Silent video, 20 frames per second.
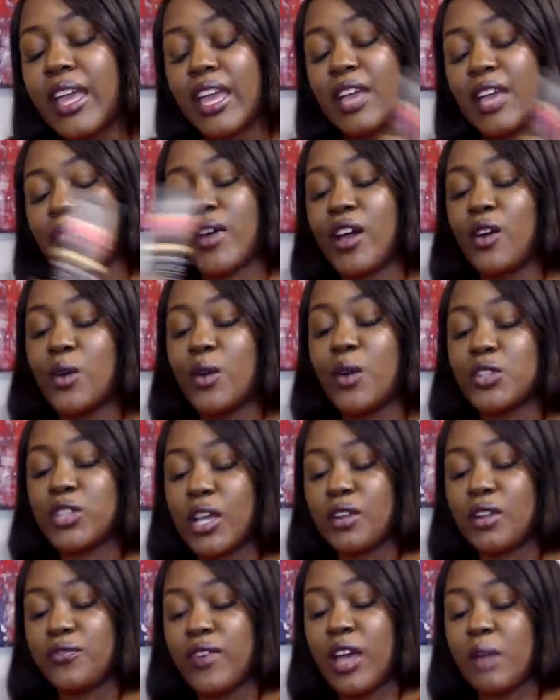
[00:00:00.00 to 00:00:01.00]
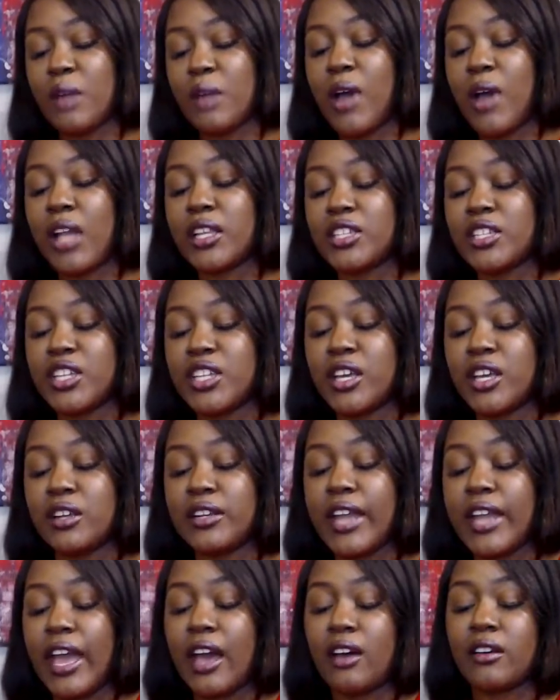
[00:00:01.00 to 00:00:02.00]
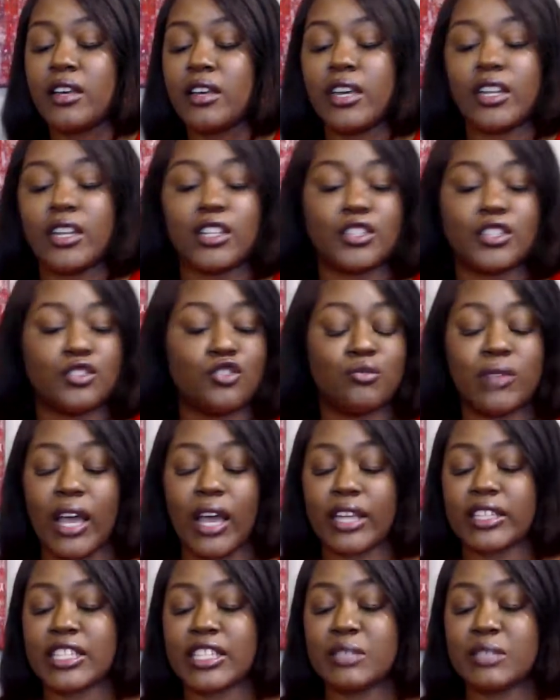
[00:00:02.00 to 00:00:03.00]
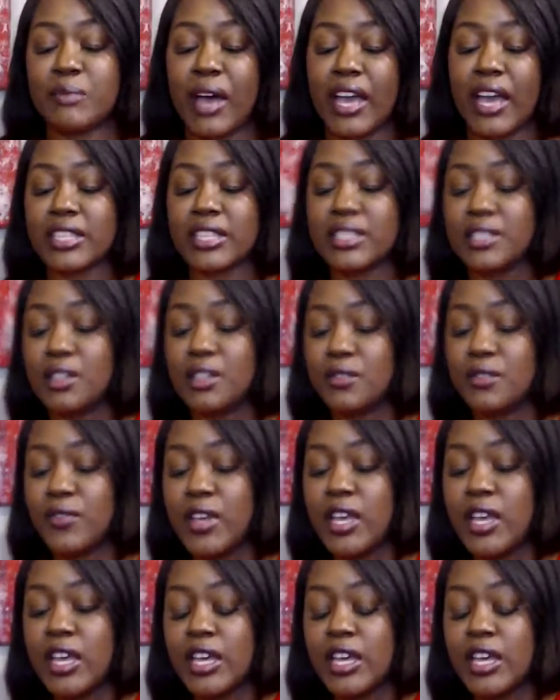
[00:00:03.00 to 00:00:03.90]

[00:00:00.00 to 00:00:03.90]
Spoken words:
If I go and try to find polygel now in a tube like this by itself,